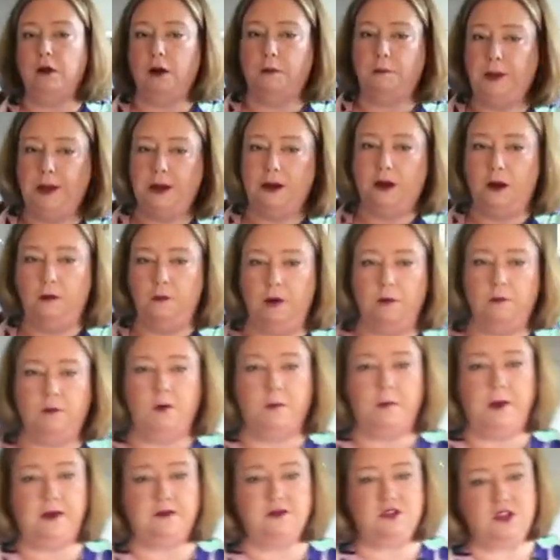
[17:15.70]
a bit like when we're
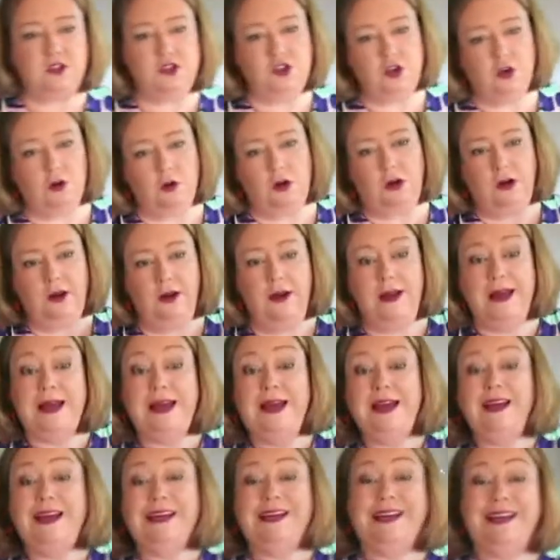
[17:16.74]
melting chocolate,
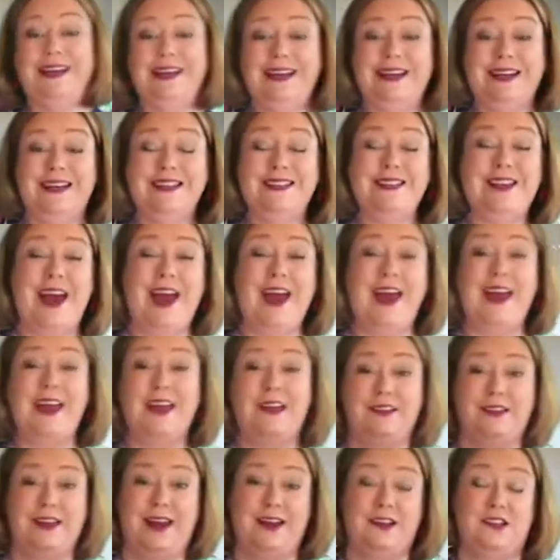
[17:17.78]

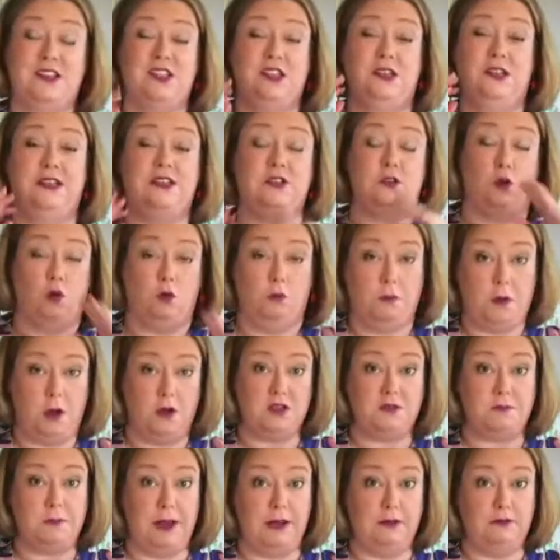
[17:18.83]
take that till it's
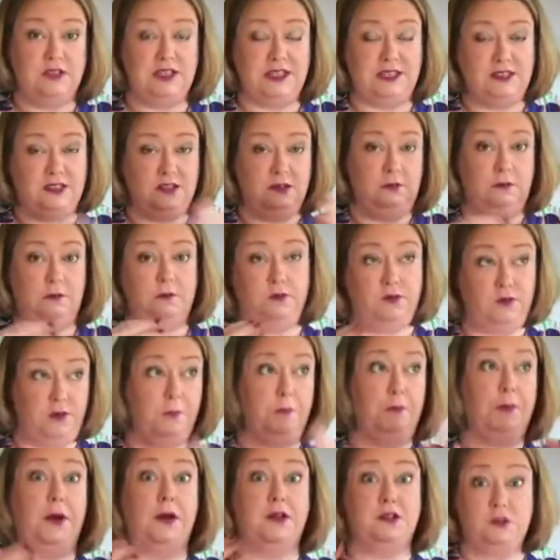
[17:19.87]
almost melted, till the
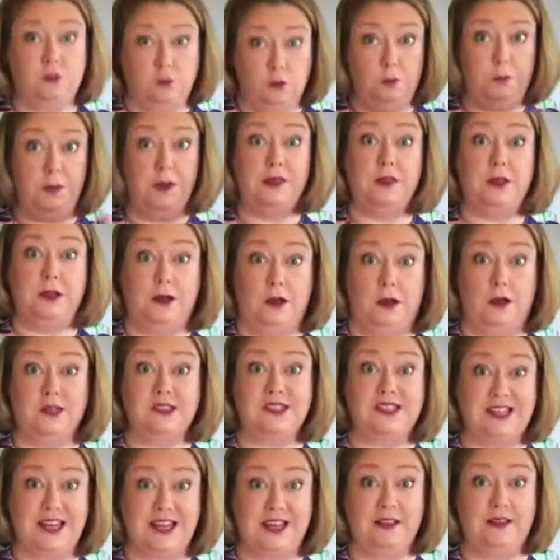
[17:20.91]
butter will be the
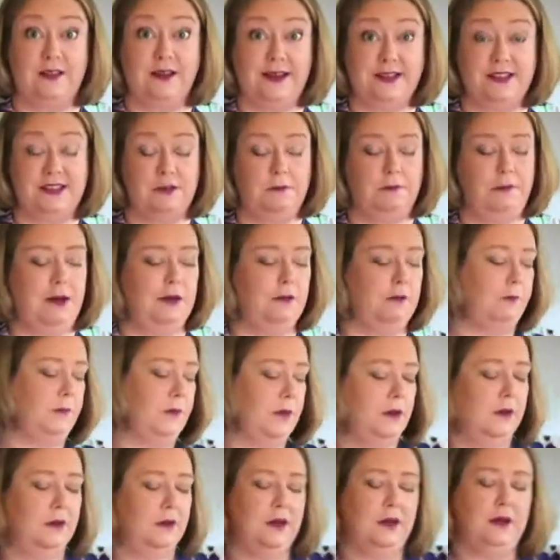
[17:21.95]
last thing there to melt.
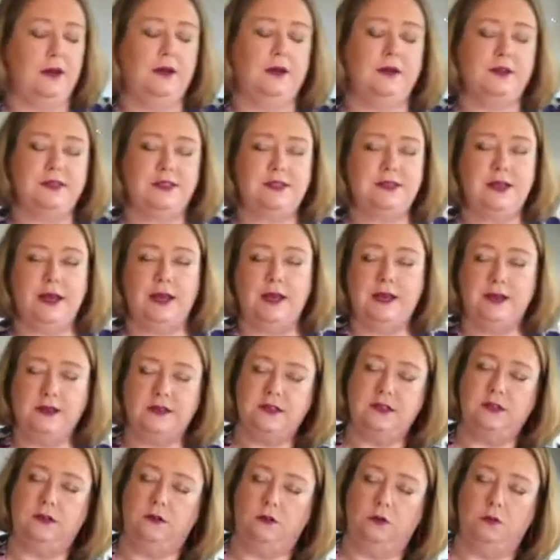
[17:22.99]
So take it
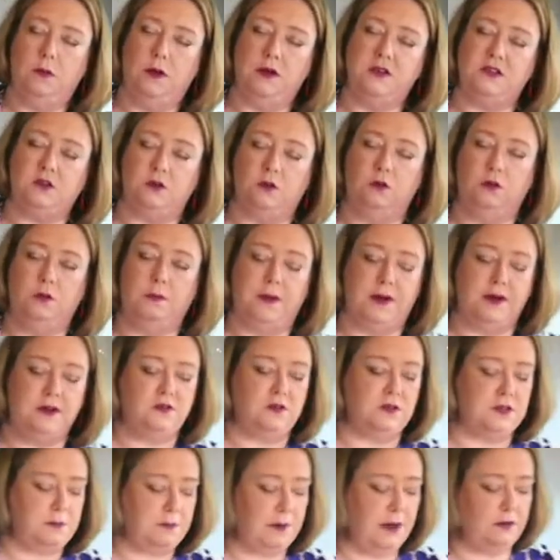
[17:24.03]
till almost all the
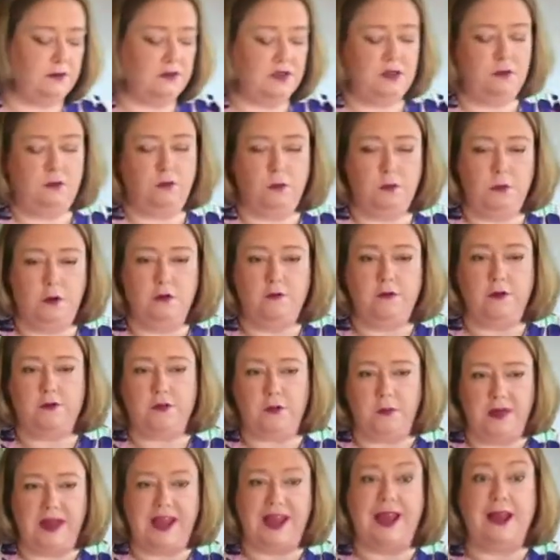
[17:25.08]
butter is melted, remove it
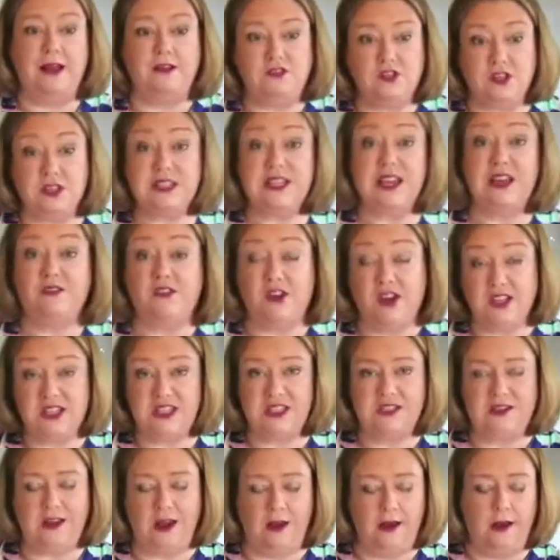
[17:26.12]
from the heat and just give it a
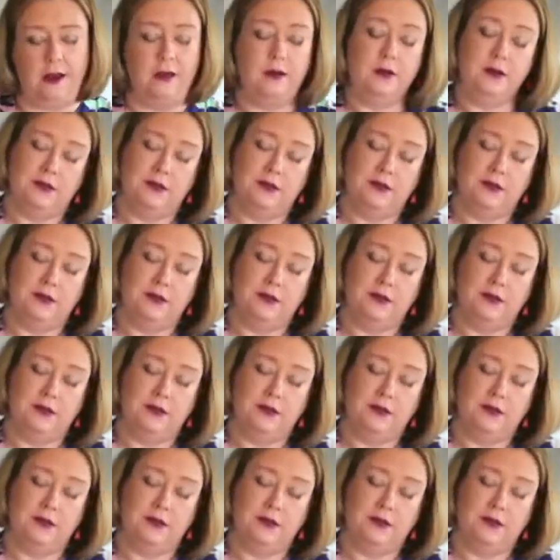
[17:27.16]
stir.